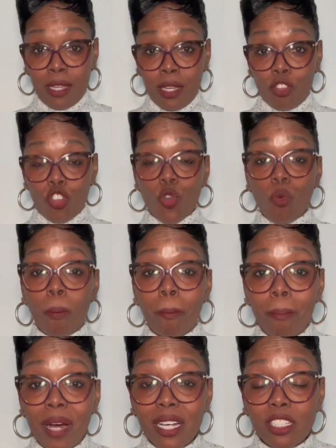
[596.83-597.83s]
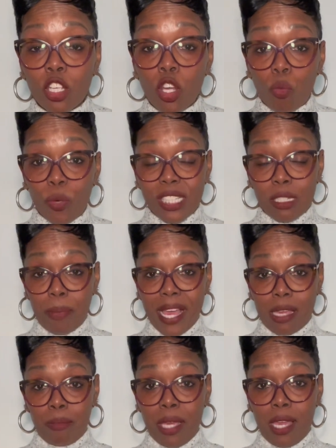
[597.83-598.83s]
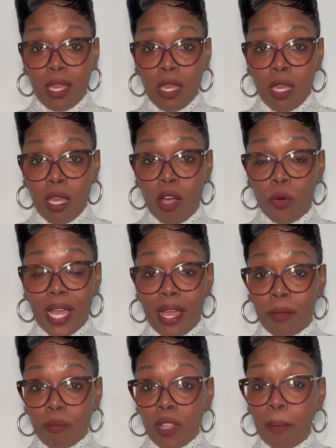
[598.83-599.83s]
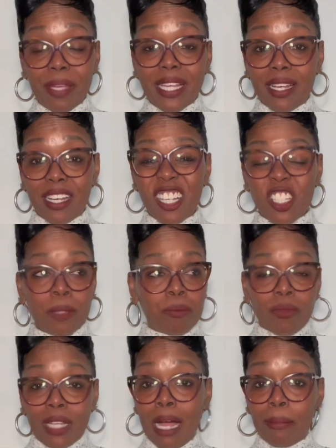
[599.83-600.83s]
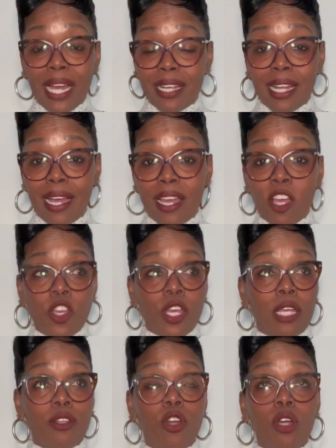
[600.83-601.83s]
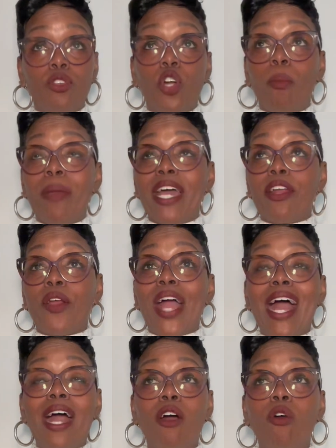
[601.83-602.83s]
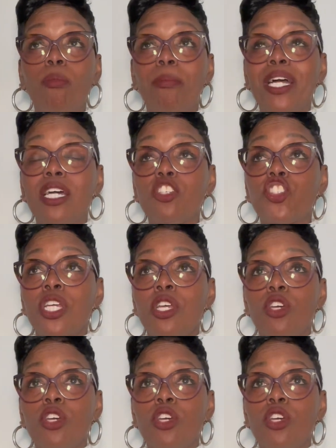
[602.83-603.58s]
you must respect me, okay? Because I'm not lying. No matter how much,